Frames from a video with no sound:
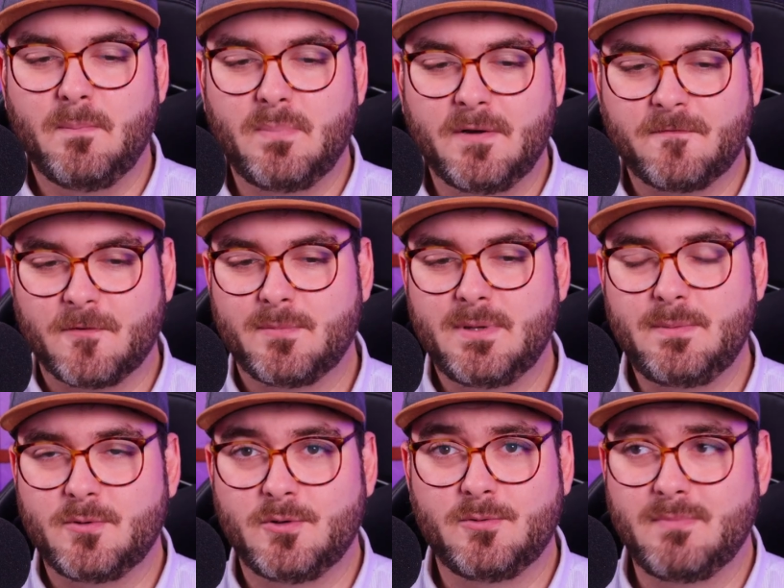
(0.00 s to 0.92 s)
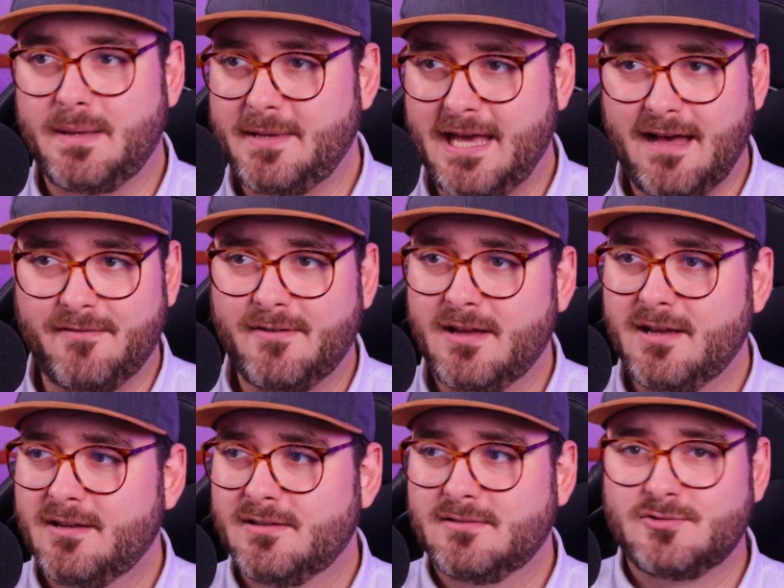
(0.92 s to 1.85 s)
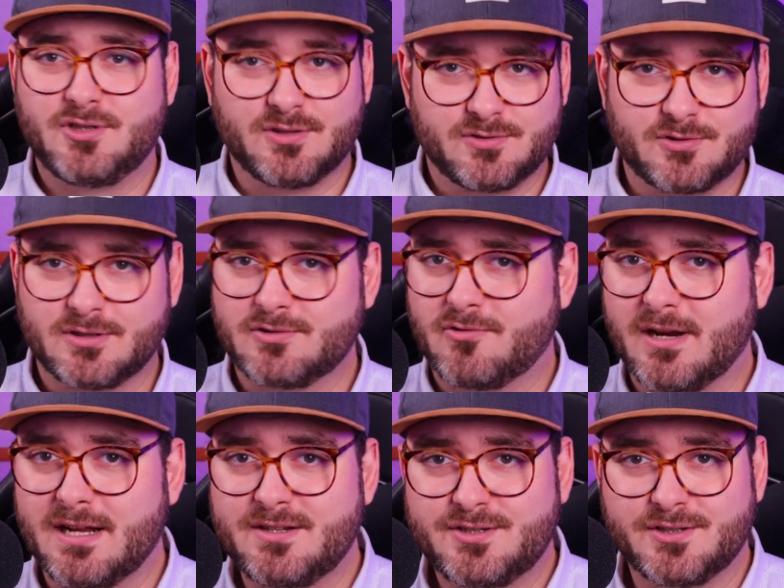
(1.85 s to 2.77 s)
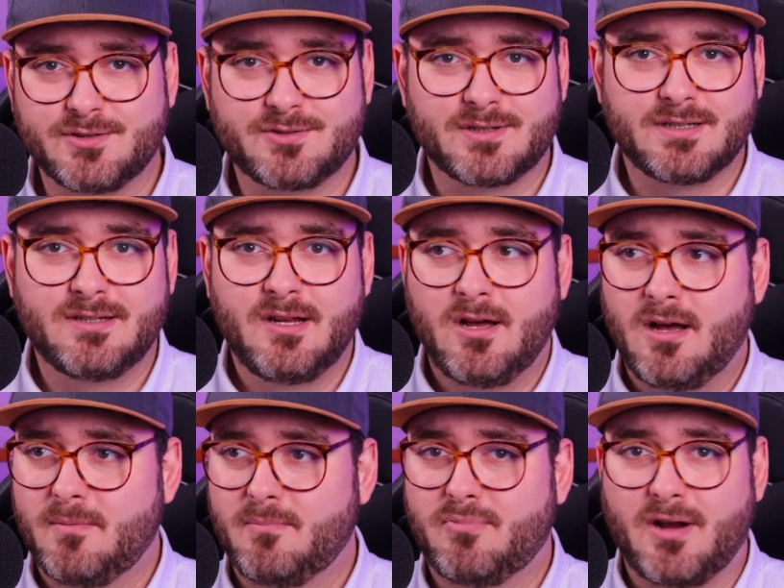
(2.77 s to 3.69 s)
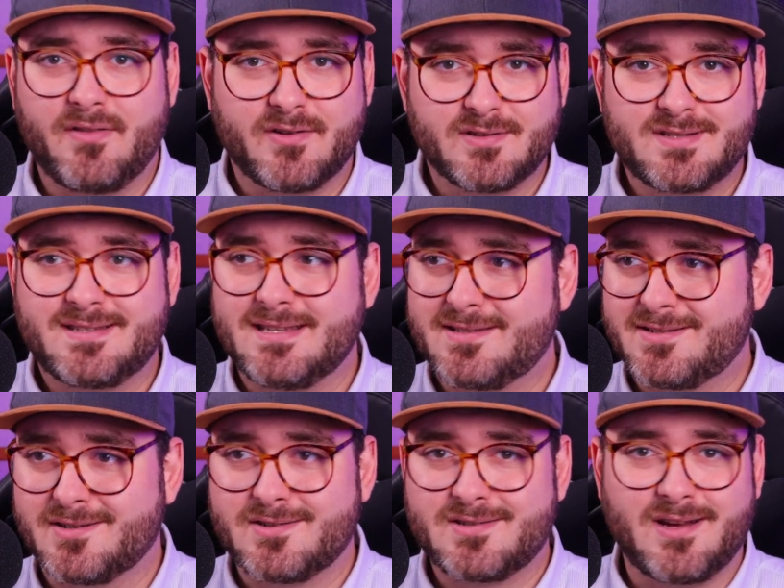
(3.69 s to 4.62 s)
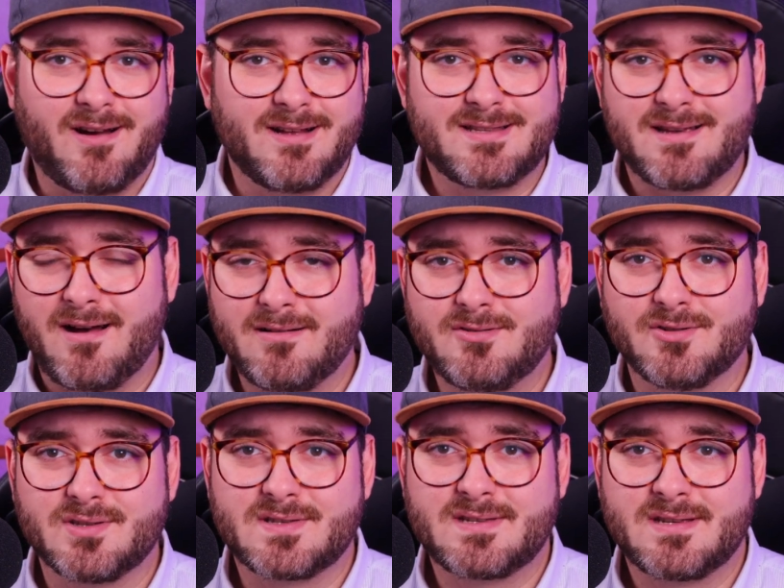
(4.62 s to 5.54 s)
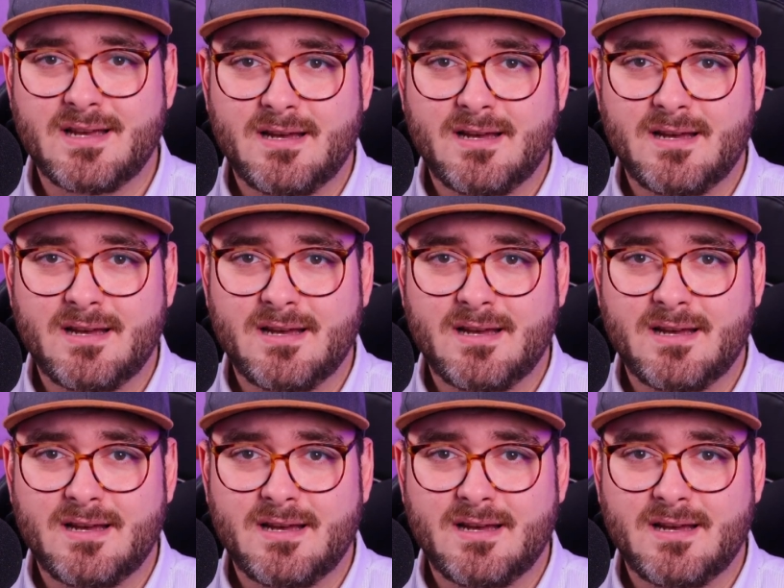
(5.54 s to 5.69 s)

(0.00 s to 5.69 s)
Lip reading: But for people who maybe have children, grandchildren, brothers, sisters, aunts, uncles,